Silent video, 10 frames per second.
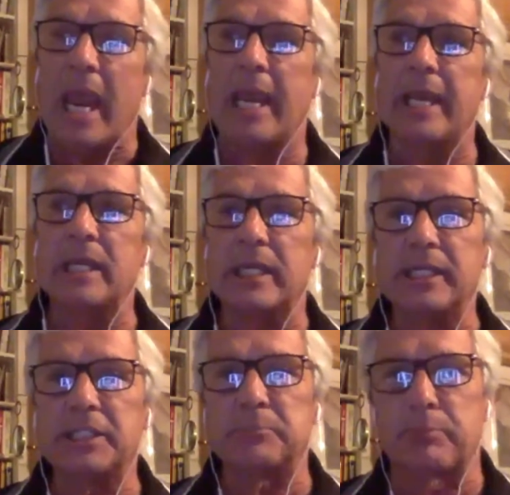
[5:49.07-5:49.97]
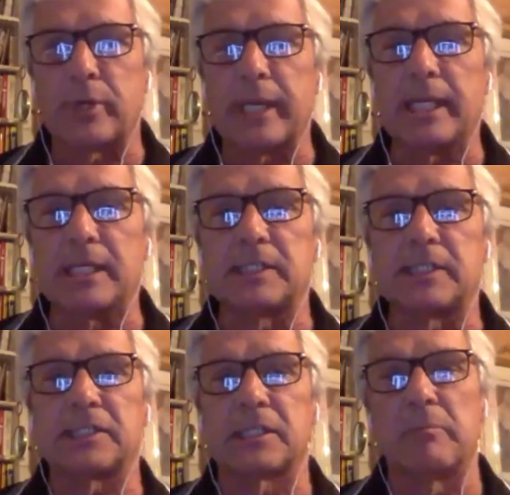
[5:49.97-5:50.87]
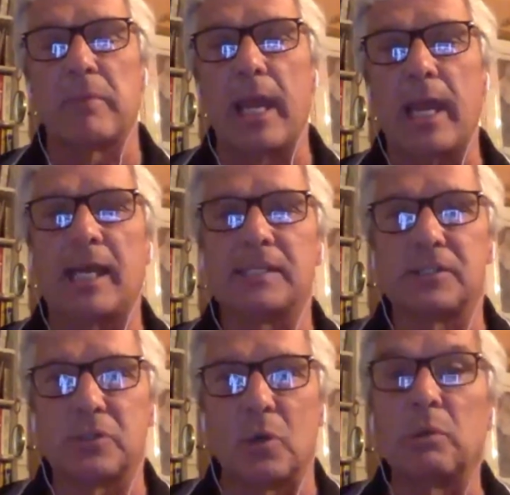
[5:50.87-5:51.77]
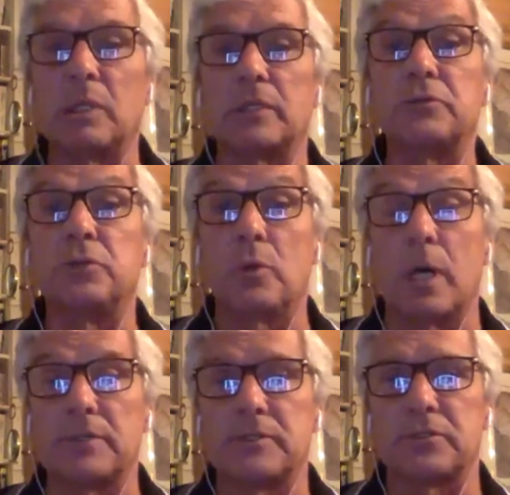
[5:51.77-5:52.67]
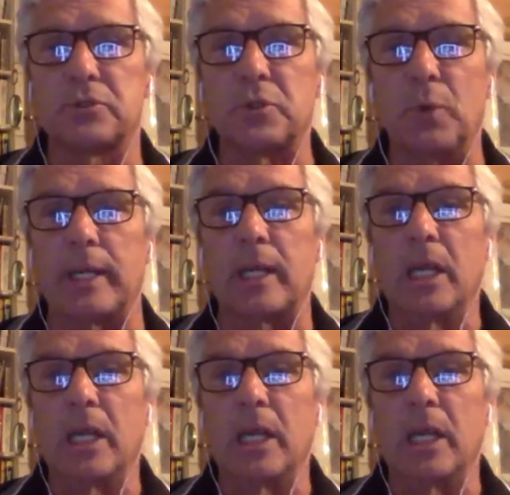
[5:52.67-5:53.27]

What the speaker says: And each braking system has its own little nuances to it.